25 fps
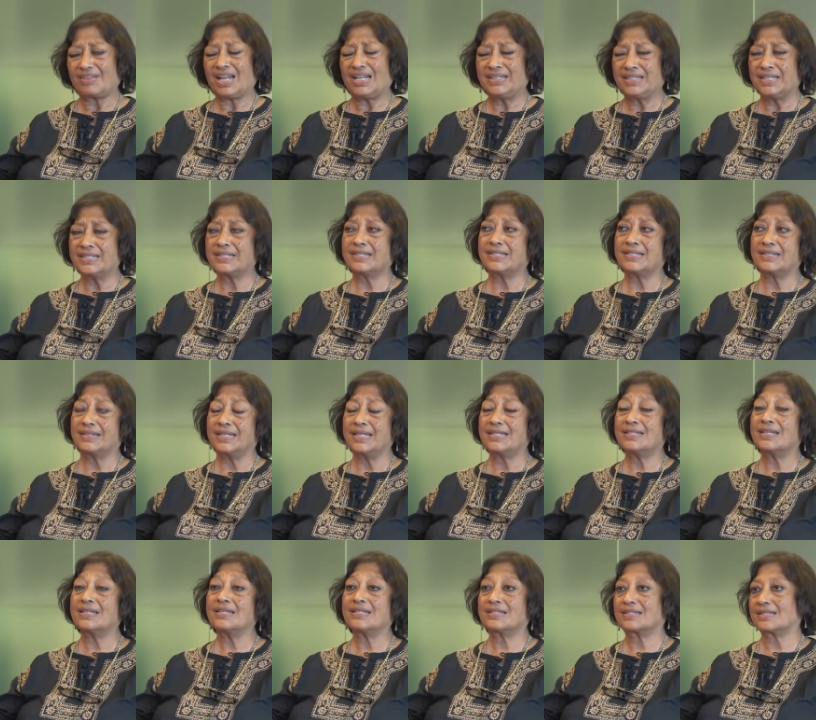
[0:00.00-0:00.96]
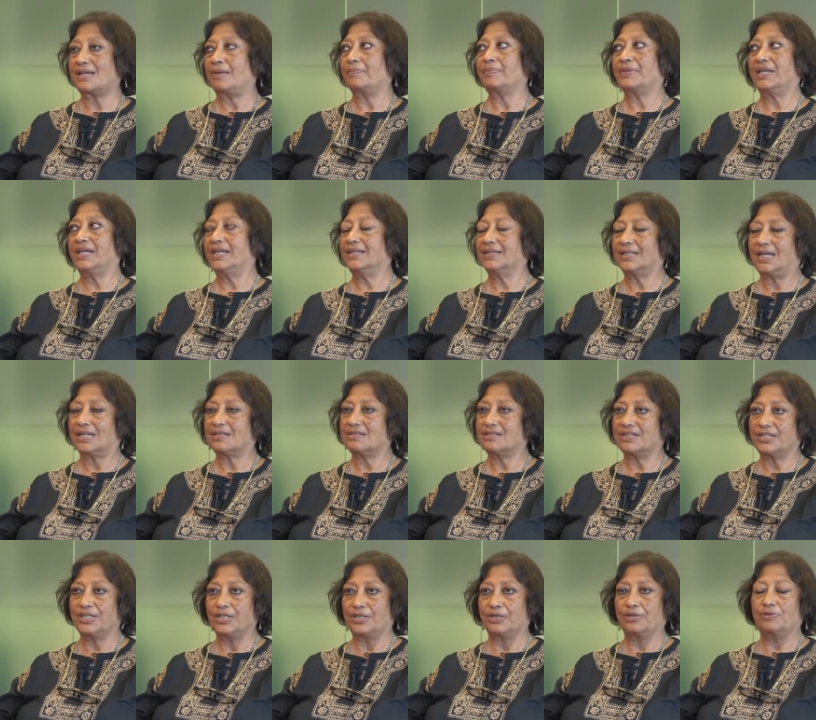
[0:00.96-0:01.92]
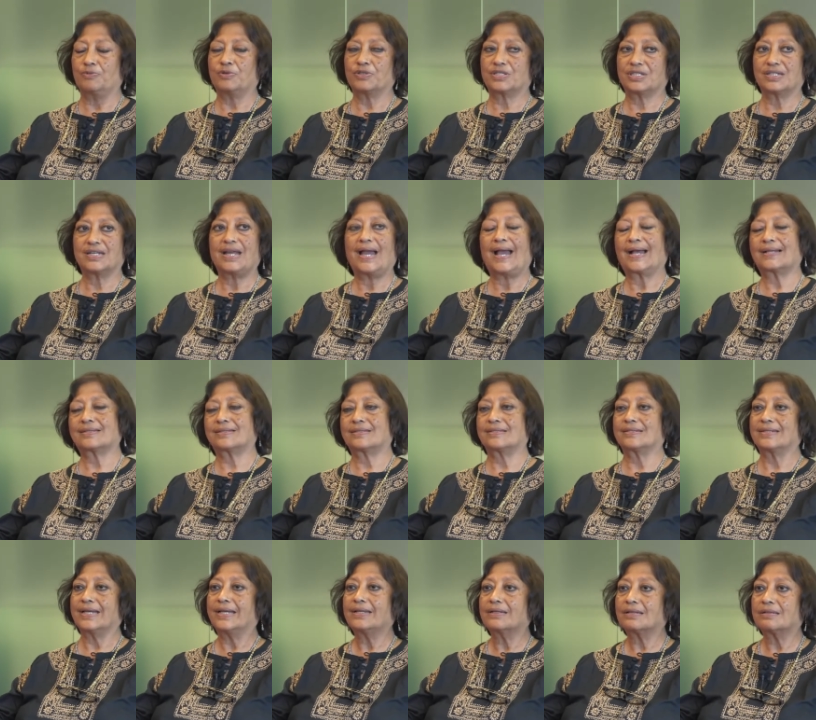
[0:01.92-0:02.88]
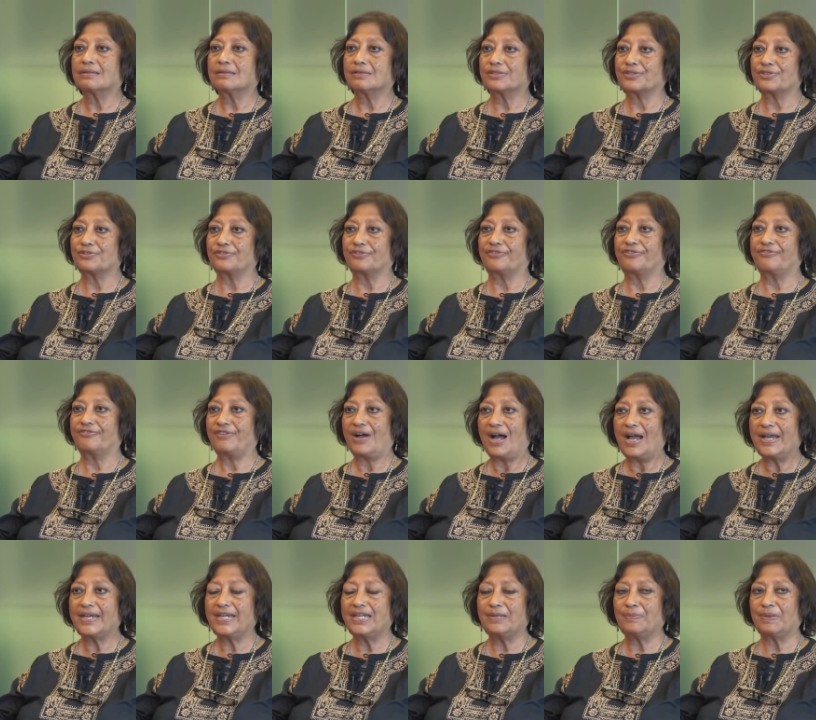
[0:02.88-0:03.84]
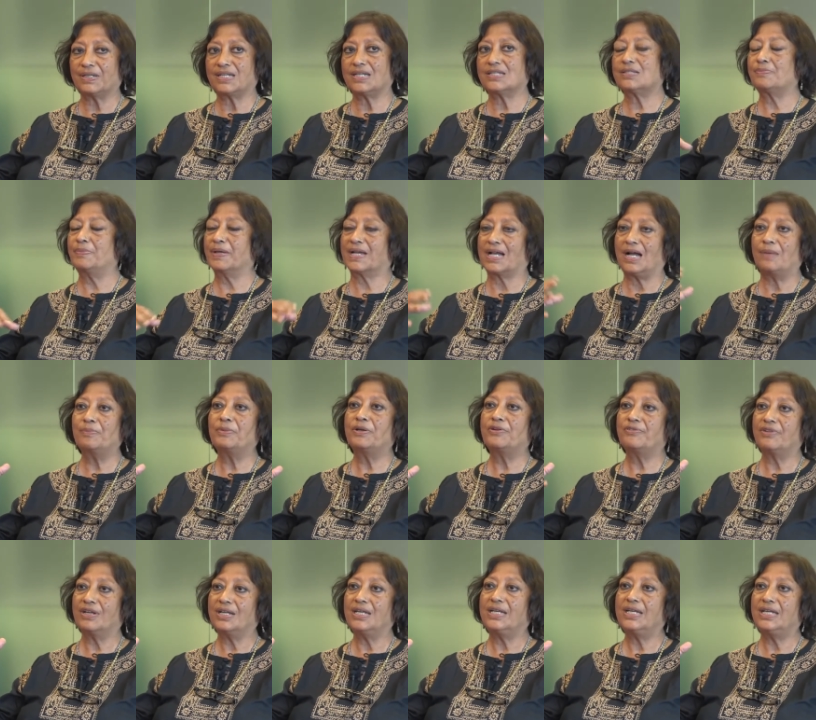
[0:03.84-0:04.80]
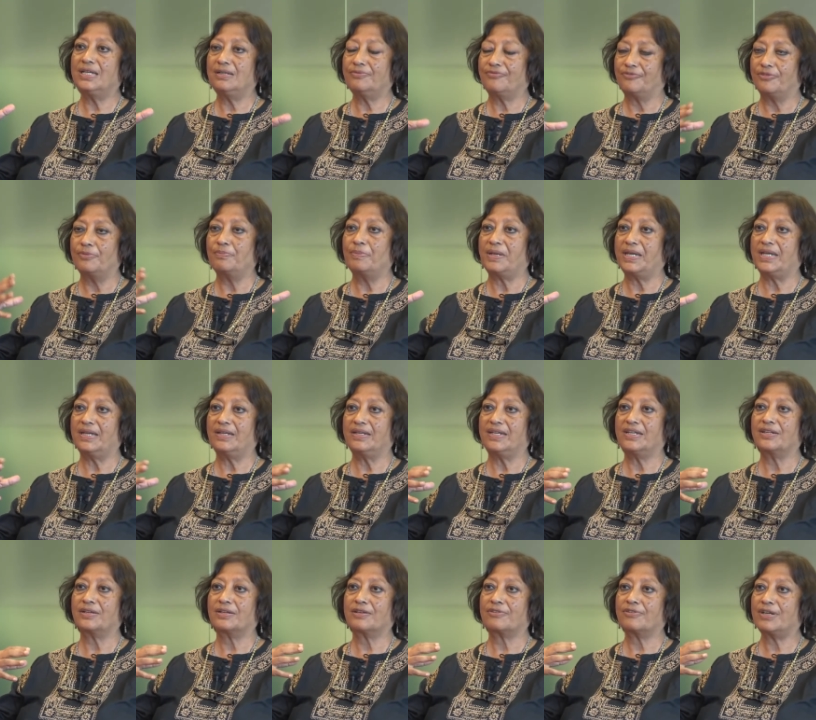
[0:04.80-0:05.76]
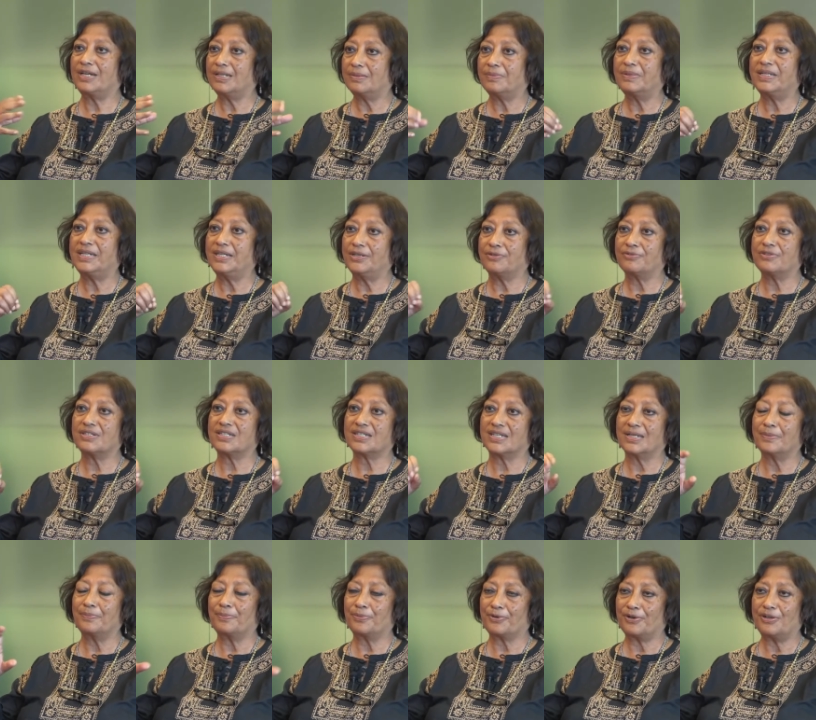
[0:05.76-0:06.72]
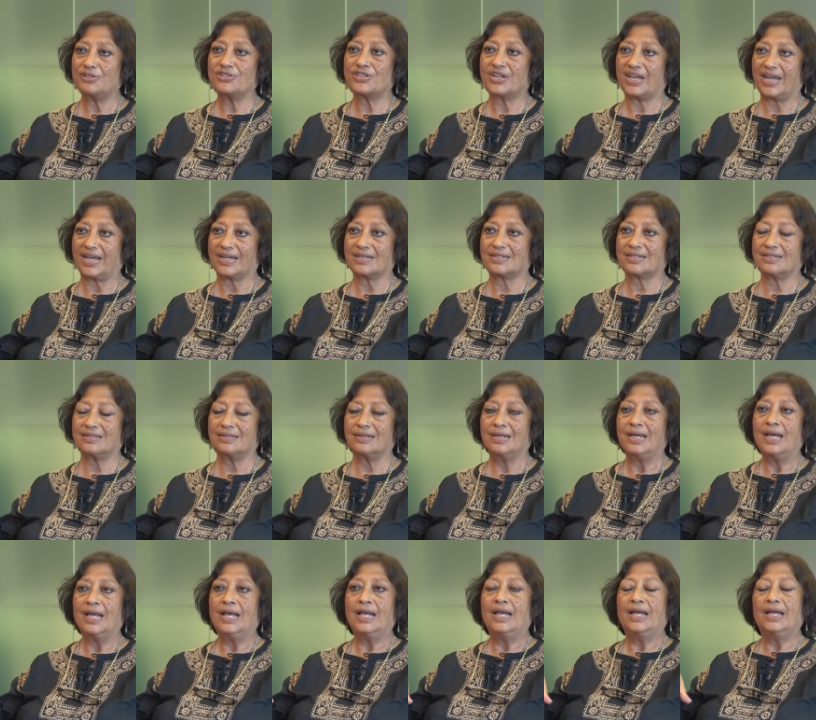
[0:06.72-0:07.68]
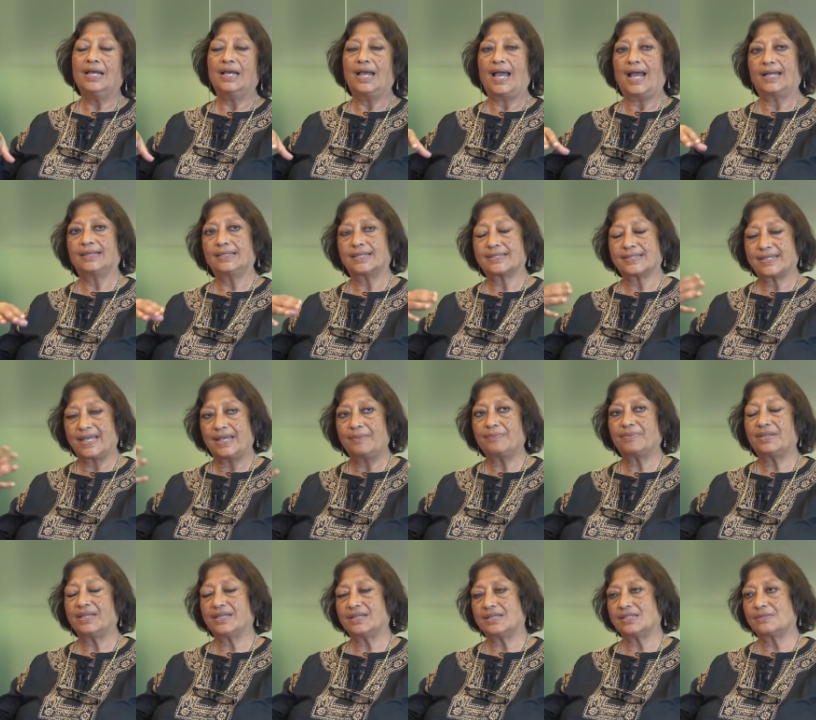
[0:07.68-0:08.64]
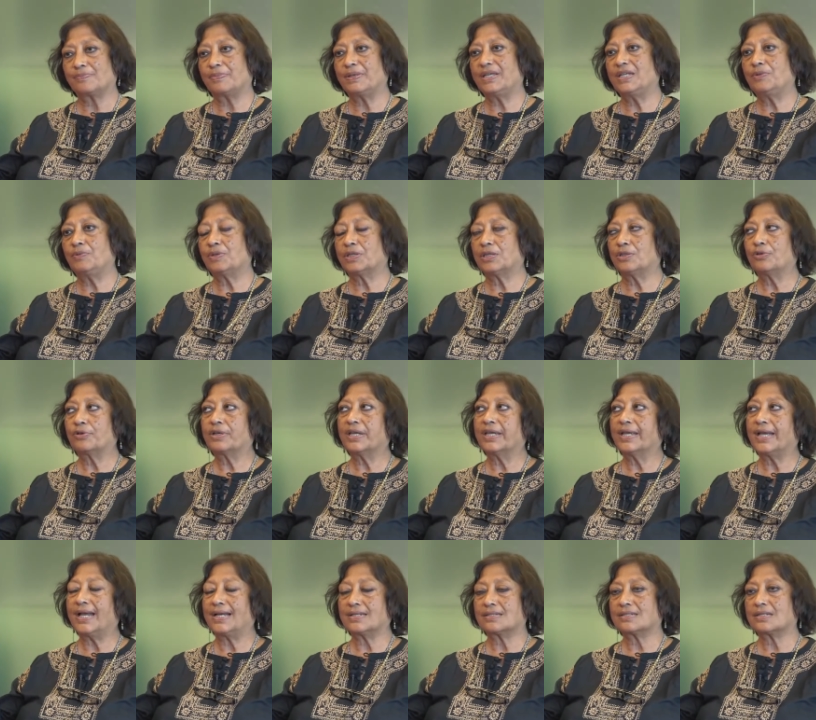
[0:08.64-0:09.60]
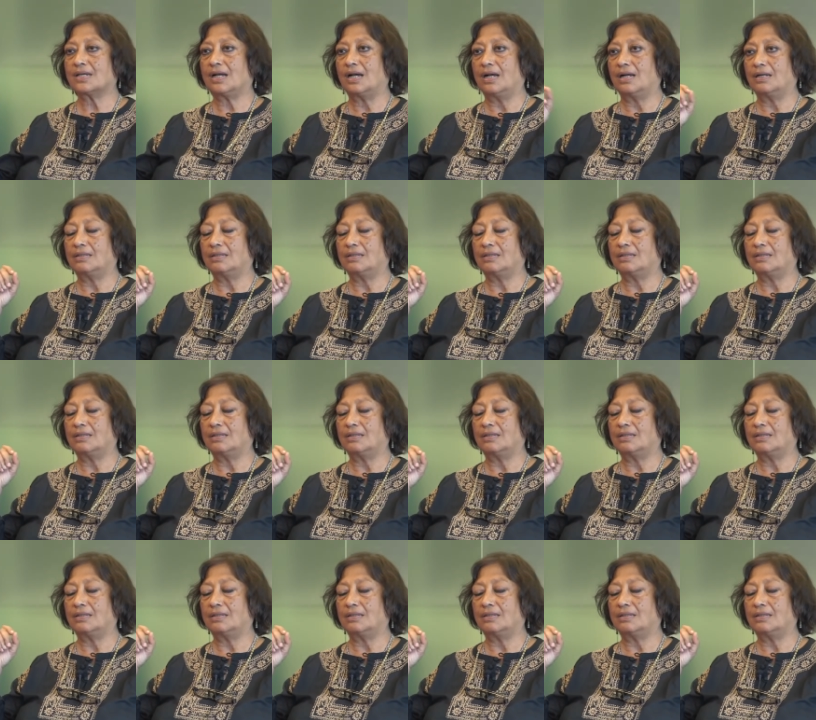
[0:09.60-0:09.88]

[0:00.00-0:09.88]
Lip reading: this is something that, you know, was an accidental sort of find, but it's become a really, for me, an incredibly interesting project. And the same thing has been with looking at,